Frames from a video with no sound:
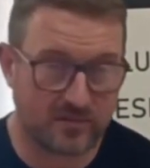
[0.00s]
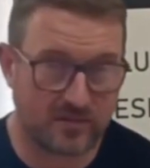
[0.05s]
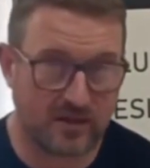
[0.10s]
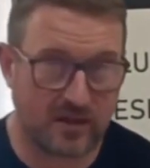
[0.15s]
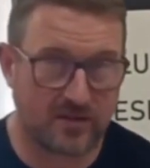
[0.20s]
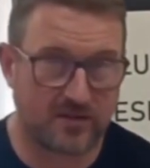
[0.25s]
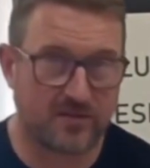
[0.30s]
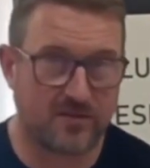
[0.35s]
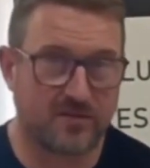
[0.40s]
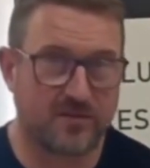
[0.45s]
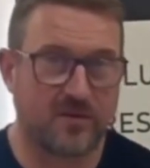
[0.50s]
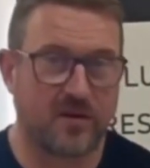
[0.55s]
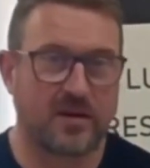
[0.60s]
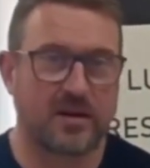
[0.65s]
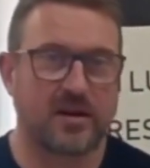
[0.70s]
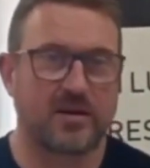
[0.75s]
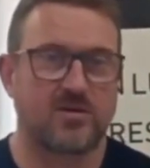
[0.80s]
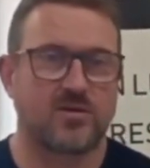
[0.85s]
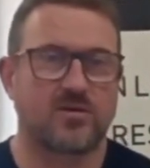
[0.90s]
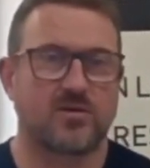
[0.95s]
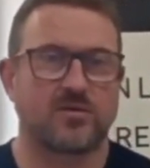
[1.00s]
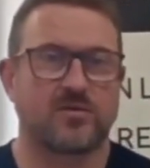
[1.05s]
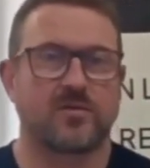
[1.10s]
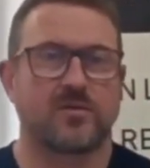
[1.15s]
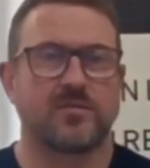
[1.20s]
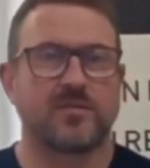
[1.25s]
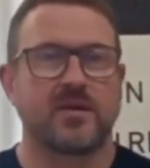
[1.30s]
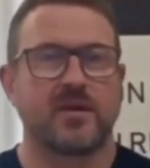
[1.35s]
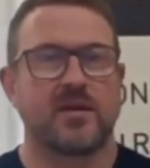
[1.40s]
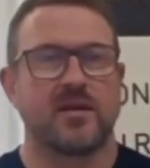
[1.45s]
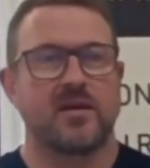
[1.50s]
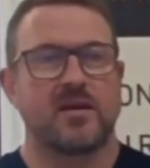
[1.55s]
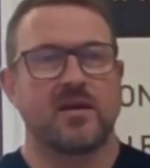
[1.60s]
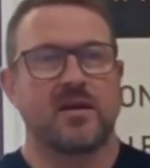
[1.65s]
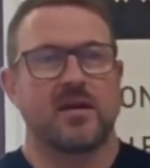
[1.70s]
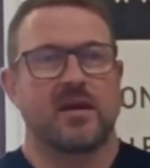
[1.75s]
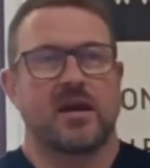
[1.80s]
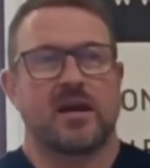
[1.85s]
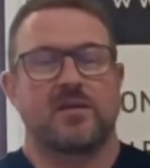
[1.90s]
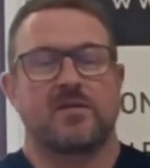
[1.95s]
That's the financials.
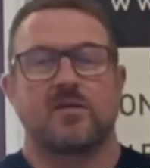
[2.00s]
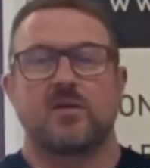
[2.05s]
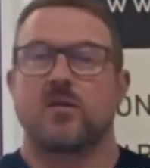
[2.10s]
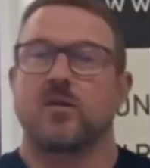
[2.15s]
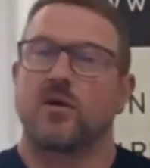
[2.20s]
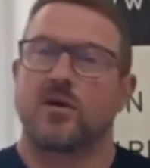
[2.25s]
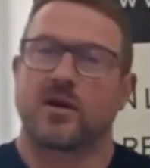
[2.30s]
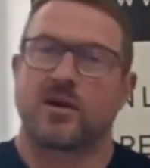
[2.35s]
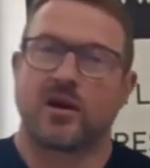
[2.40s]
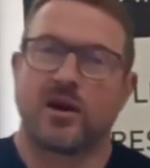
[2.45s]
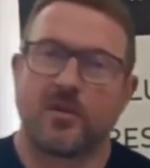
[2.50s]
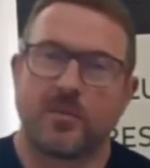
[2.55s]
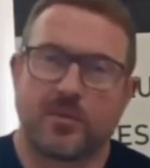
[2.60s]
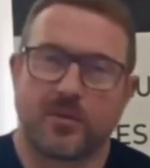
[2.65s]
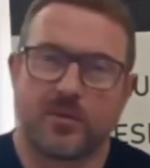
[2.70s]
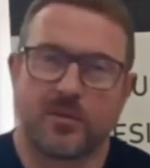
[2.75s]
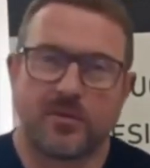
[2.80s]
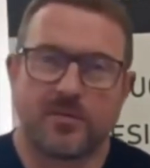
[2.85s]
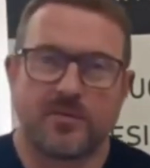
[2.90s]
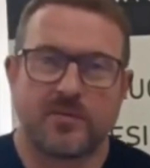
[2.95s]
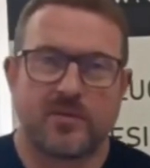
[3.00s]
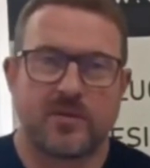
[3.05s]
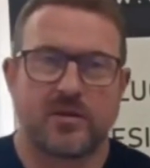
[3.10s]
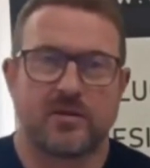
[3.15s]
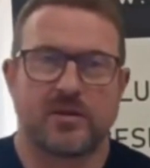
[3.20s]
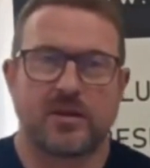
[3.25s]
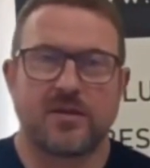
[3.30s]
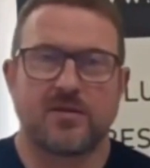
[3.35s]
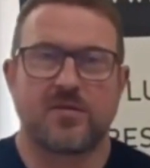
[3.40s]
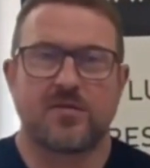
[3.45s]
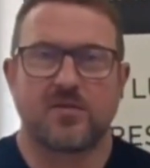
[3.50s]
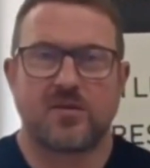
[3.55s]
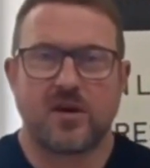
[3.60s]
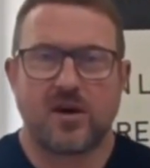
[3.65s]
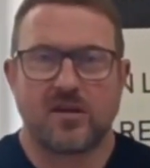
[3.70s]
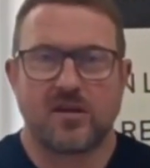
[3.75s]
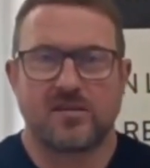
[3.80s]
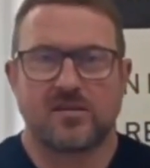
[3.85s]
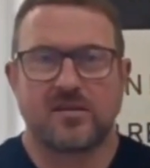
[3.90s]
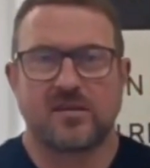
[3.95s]
If you're a couple, you need
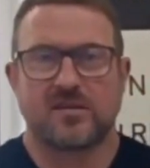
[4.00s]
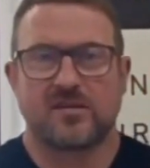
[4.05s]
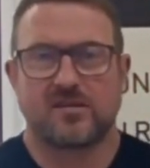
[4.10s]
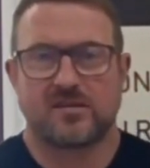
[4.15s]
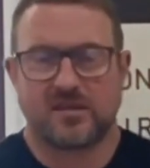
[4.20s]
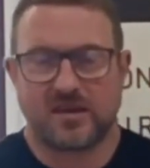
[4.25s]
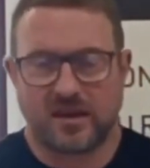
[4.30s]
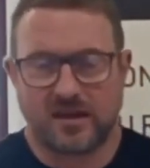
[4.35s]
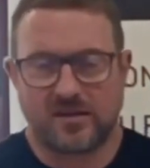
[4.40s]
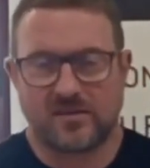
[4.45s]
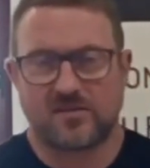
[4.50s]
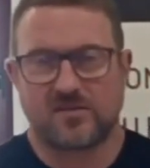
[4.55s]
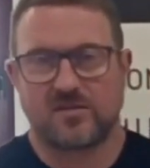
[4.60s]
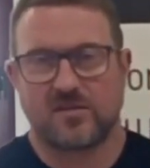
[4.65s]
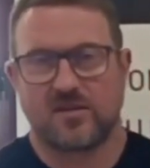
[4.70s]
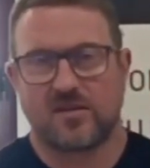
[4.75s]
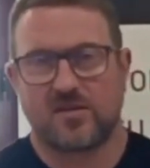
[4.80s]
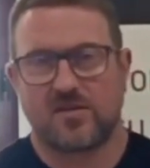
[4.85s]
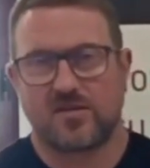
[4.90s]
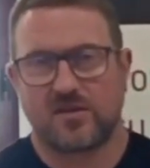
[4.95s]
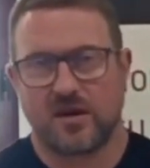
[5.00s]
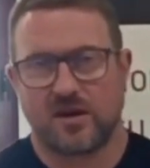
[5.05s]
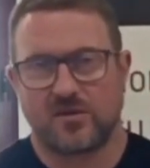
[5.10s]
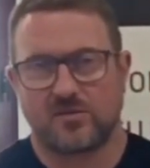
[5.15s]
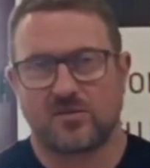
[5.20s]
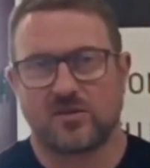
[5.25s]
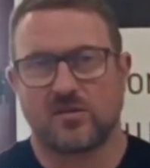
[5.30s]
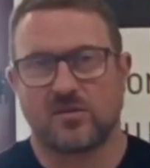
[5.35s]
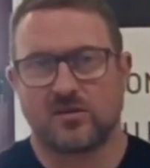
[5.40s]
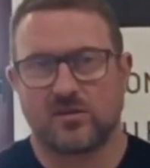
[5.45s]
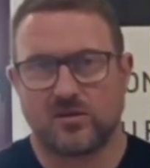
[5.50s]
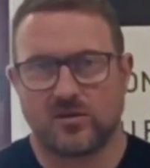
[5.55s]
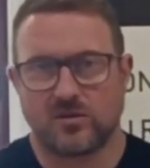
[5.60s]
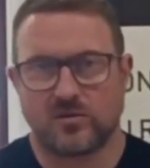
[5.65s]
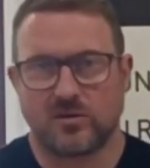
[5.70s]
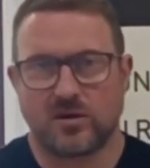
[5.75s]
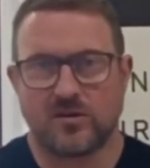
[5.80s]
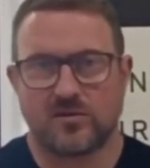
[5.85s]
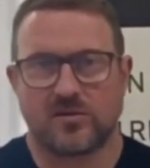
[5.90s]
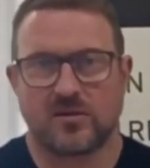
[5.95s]
36,000
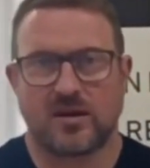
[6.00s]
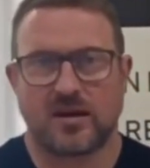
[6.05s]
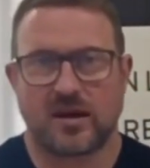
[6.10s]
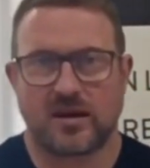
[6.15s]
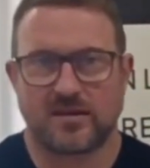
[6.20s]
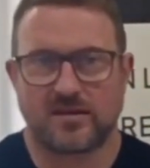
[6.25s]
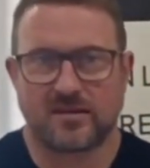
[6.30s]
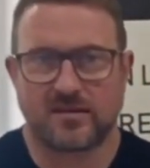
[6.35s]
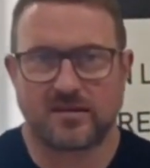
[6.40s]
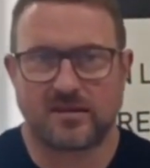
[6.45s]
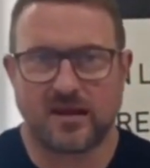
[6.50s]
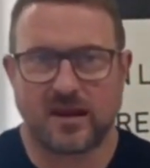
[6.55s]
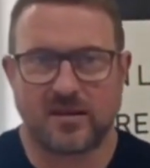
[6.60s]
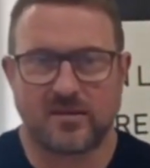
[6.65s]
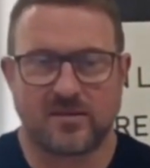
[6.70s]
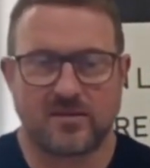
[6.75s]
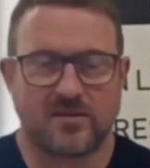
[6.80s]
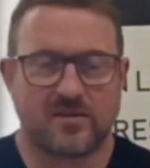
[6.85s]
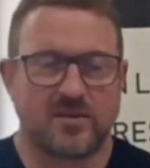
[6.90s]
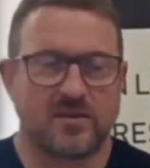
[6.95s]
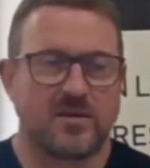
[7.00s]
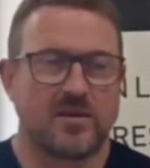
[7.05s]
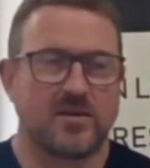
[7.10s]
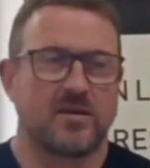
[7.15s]
euros as it stands.